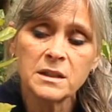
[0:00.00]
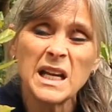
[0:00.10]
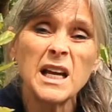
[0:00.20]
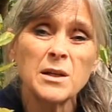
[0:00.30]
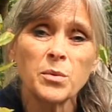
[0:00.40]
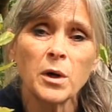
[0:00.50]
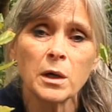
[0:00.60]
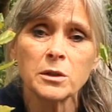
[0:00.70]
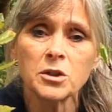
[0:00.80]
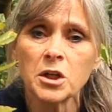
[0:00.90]
dead
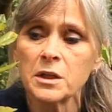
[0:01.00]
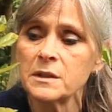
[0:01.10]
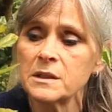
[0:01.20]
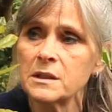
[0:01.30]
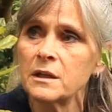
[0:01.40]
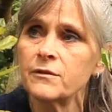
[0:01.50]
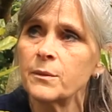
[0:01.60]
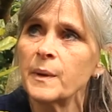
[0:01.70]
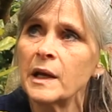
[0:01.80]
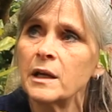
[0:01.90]
branches that have
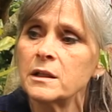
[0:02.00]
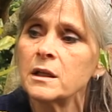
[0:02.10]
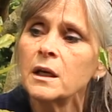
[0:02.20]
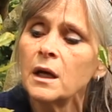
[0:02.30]
appeared.